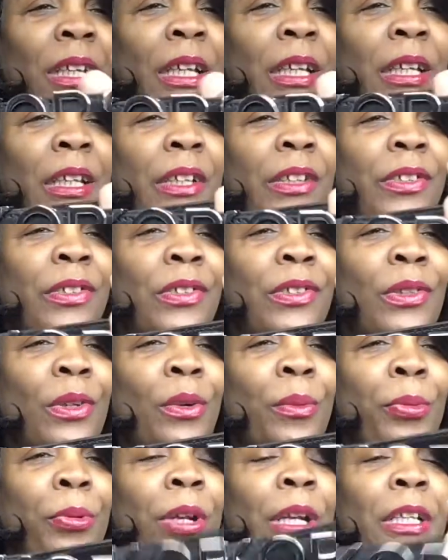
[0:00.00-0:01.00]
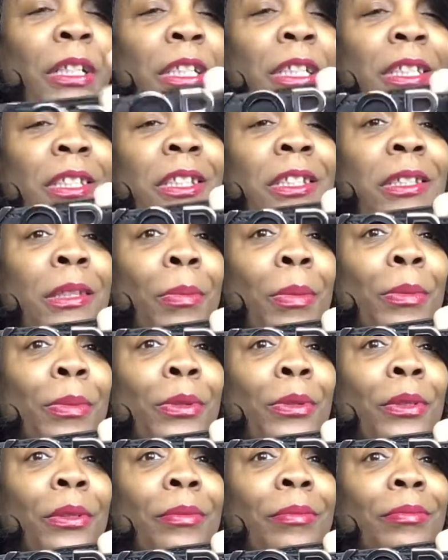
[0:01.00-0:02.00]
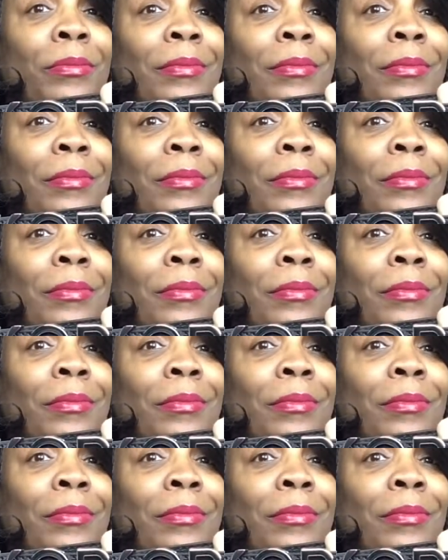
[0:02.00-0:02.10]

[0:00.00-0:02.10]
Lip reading: It is so pretty. And this is the zipper pull.